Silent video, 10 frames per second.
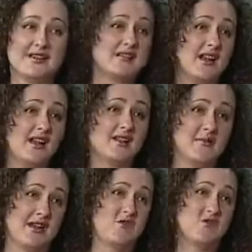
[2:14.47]
is not going to
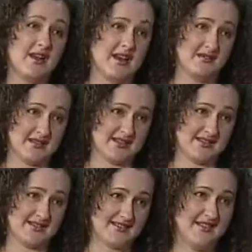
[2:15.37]
make you money in
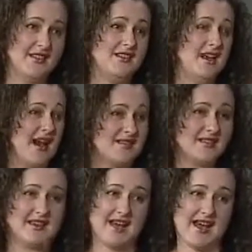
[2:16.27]
business. You have to
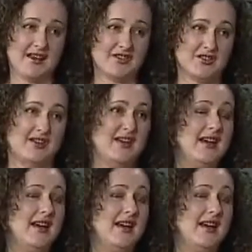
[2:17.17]
take action.